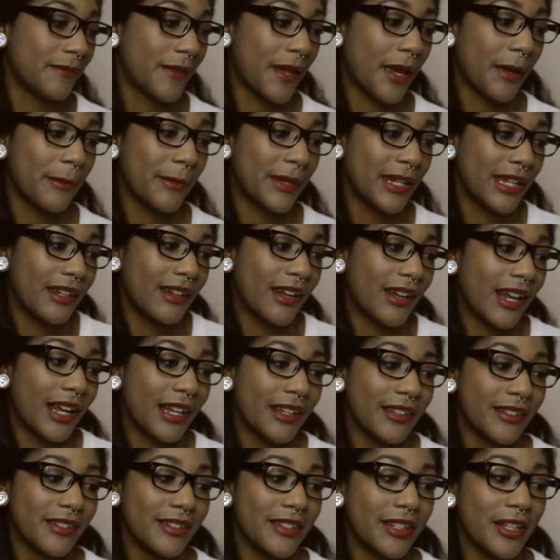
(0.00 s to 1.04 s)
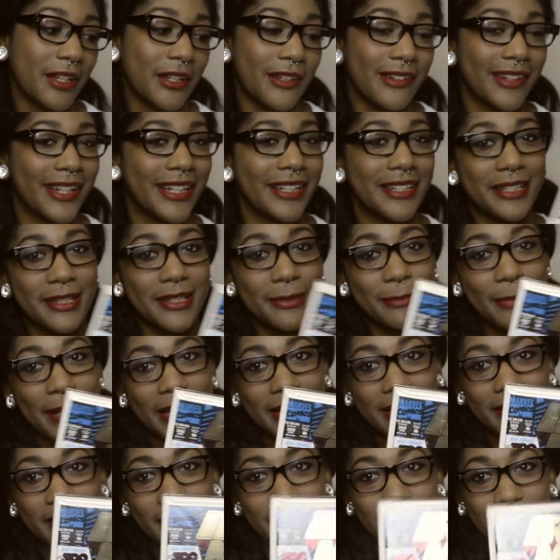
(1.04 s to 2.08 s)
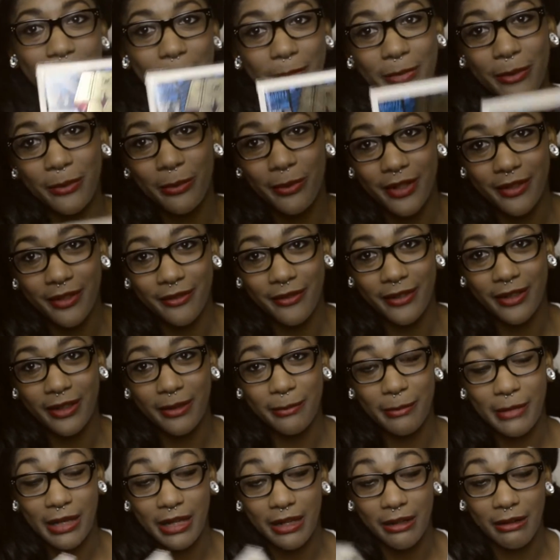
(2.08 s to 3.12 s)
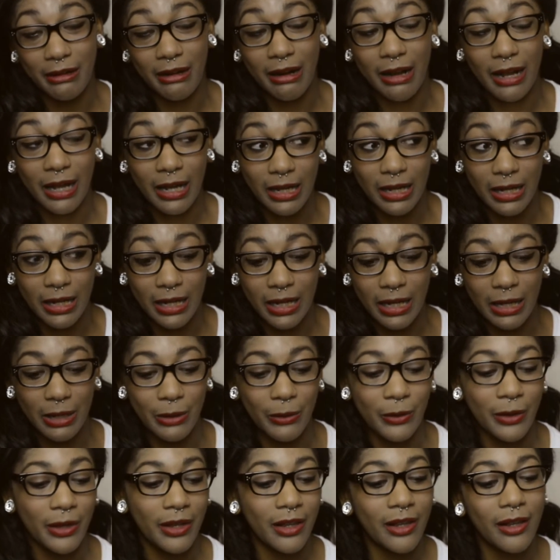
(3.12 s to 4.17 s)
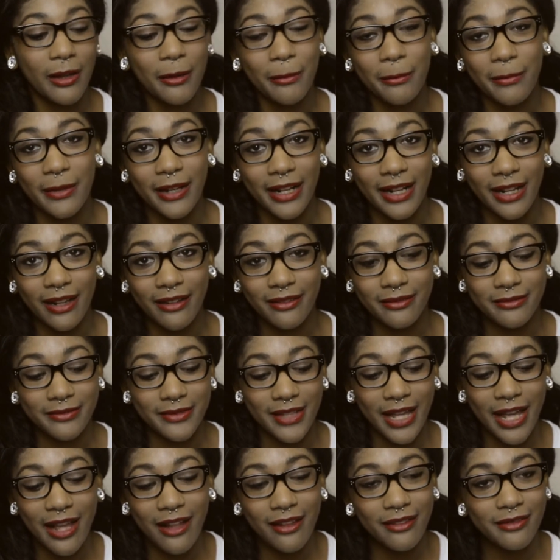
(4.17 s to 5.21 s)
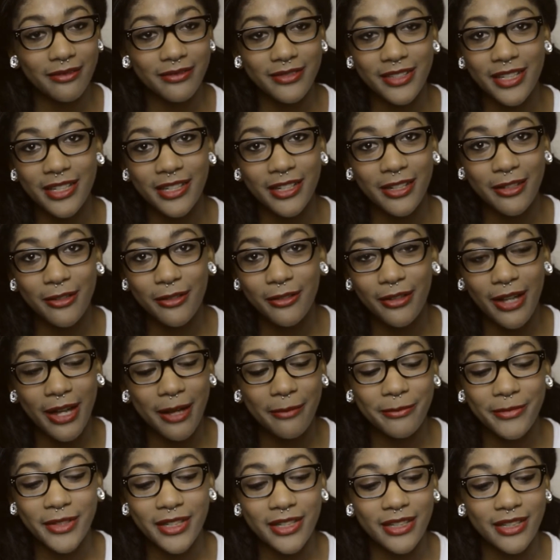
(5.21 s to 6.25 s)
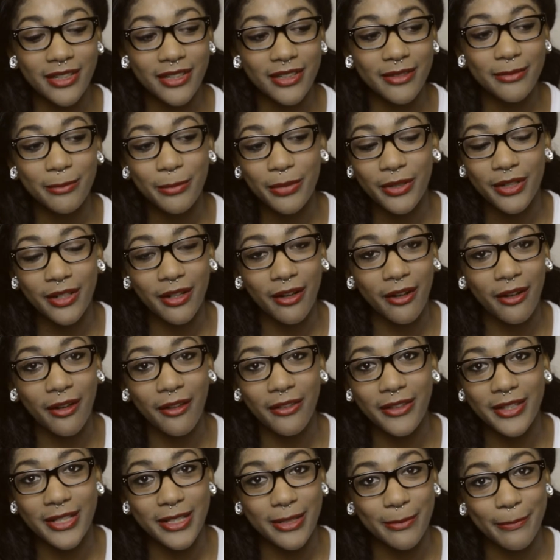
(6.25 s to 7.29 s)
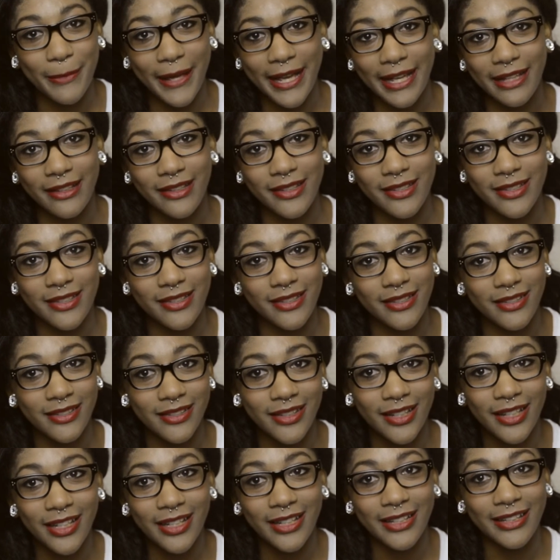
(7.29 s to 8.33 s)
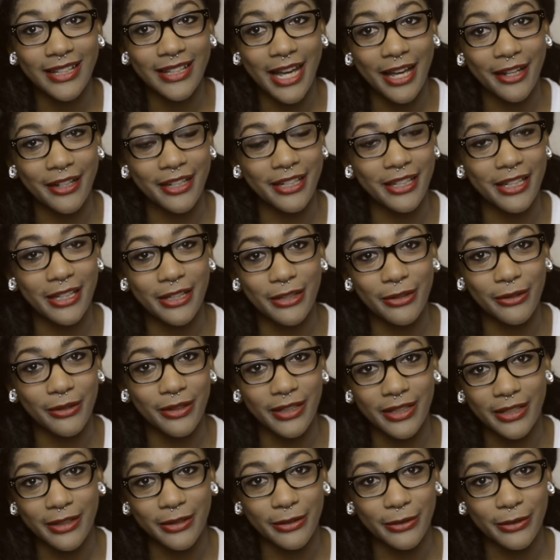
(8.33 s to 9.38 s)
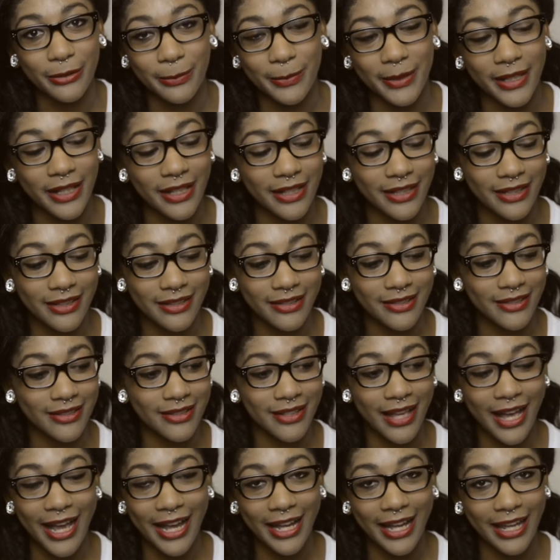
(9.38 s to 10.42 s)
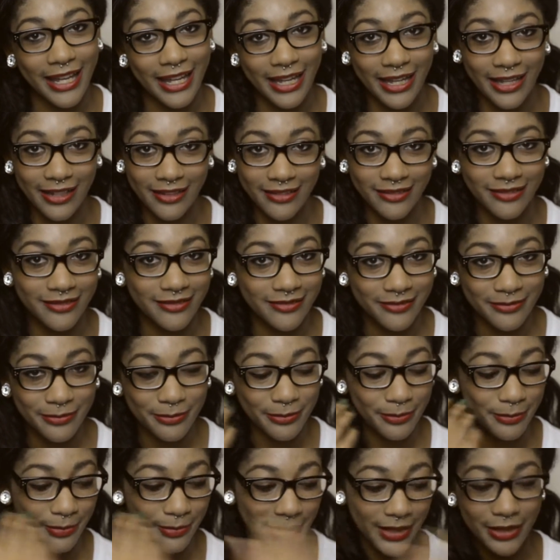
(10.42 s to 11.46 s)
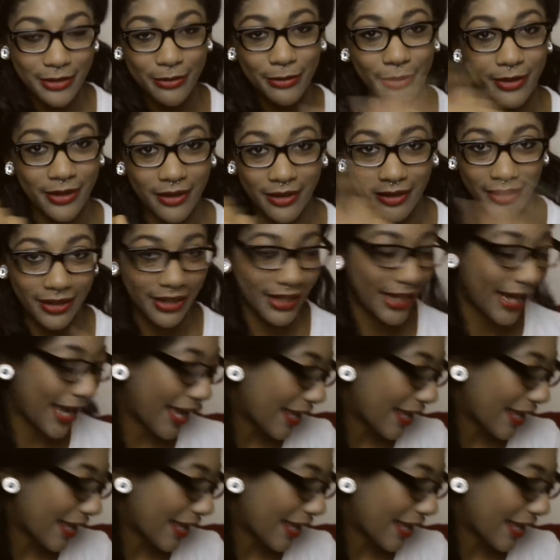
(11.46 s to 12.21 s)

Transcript: mean, I could tell you like the specs of it, but would it really matter? I don't know. But I'm gonna put all the specs down in the dooley-doo because I can't be doing all of